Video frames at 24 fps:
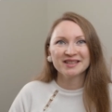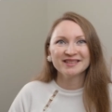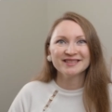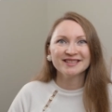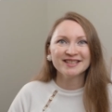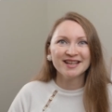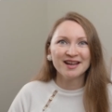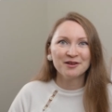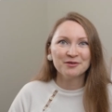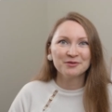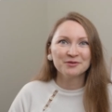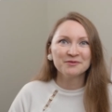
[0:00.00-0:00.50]
it
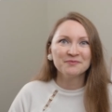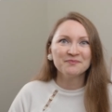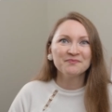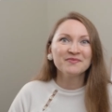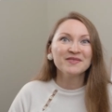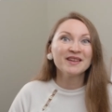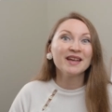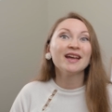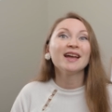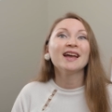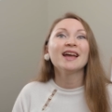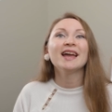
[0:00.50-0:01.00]
down.
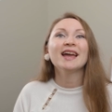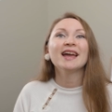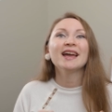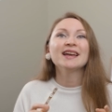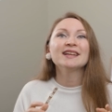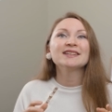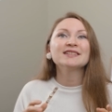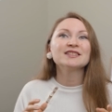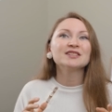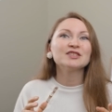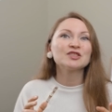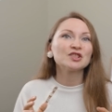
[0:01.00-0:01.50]

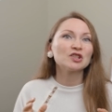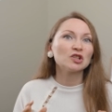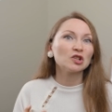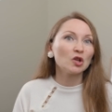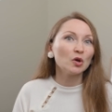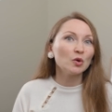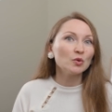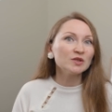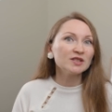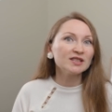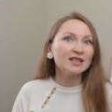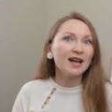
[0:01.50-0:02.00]
And
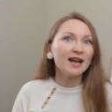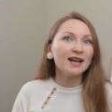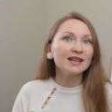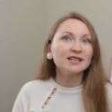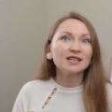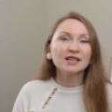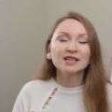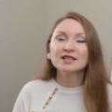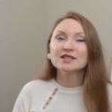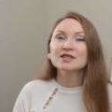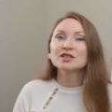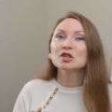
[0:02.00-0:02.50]
slow site
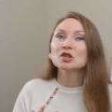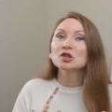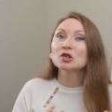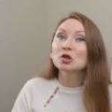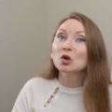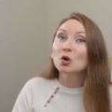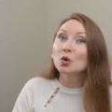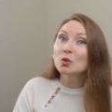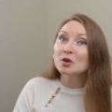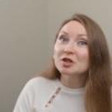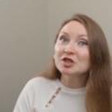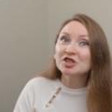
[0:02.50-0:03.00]
has
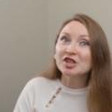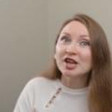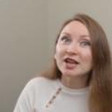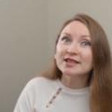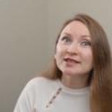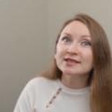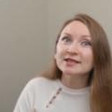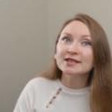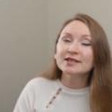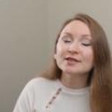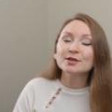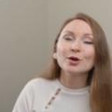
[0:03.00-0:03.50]
lower
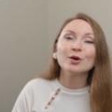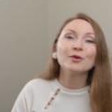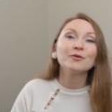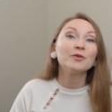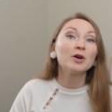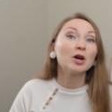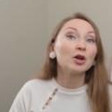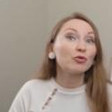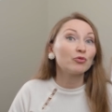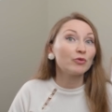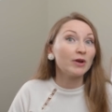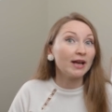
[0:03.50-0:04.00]
chances of
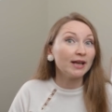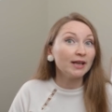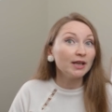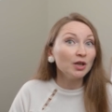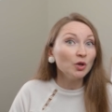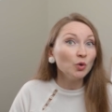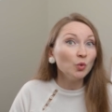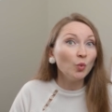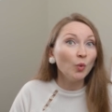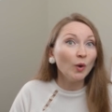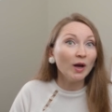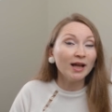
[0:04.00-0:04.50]

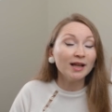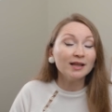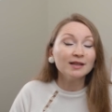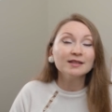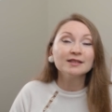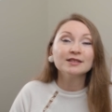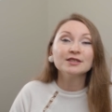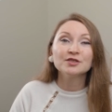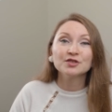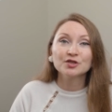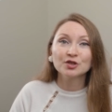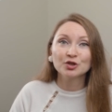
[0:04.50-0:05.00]
ranking well
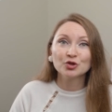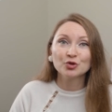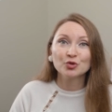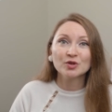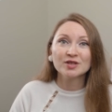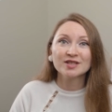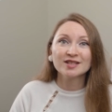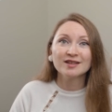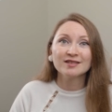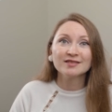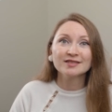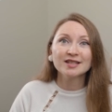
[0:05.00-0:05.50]
in search
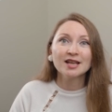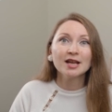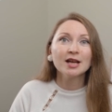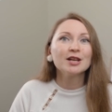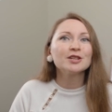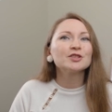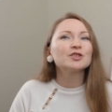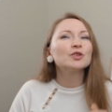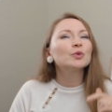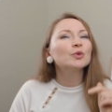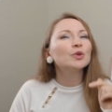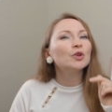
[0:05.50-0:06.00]
results.
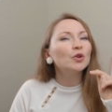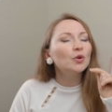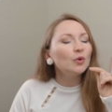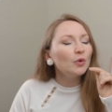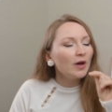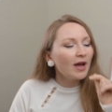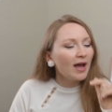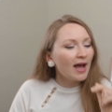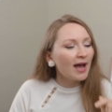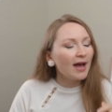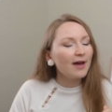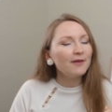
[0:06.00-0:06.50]
So you
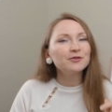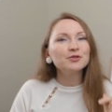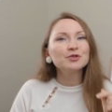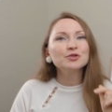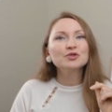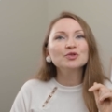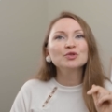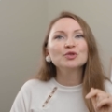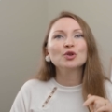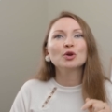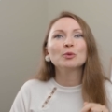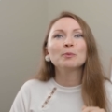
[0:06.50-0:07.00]
have to
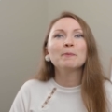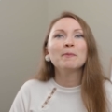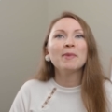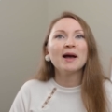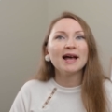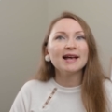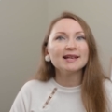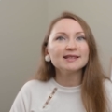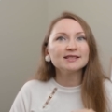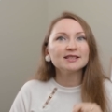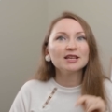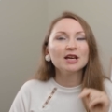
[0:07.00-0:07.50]
do your
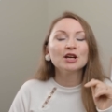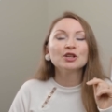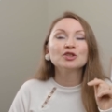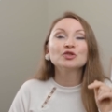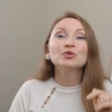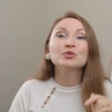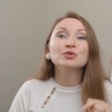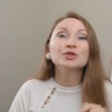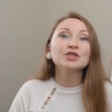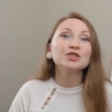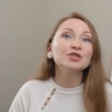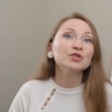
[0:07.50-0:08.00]
best
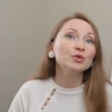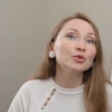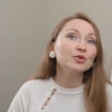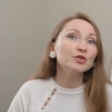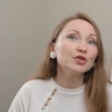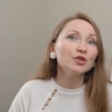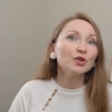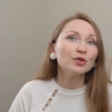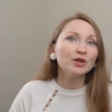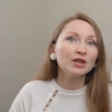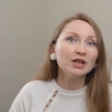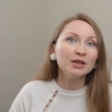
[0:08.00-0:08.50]
to
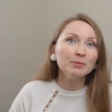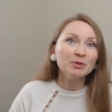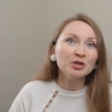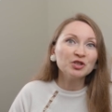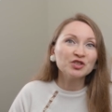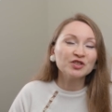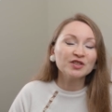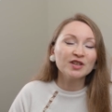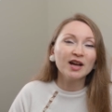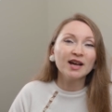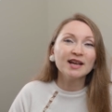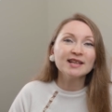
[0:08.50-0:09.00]
reduce your image
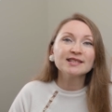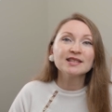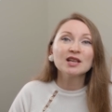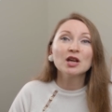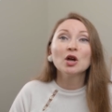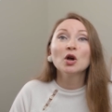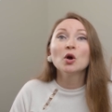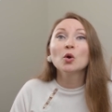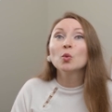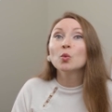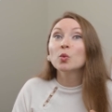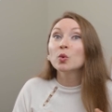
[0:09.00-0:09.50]
size
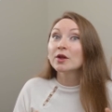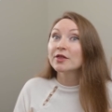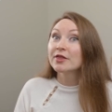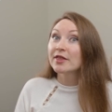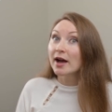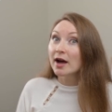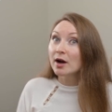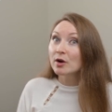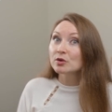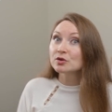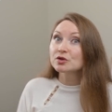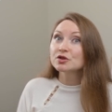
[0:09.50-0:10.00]

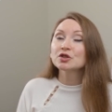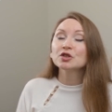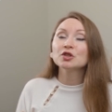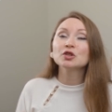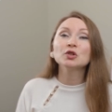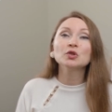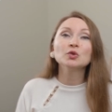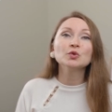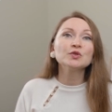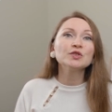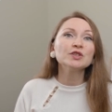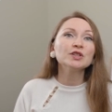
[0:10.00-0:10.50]
without
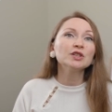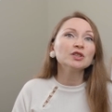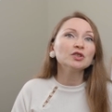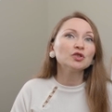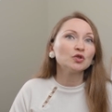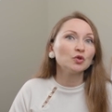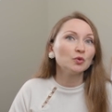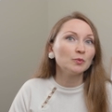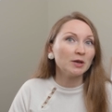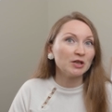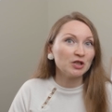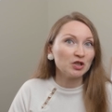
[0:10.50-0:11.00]
losing
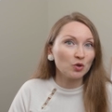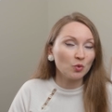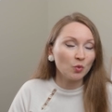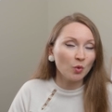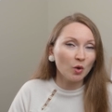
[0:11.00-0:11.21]
too much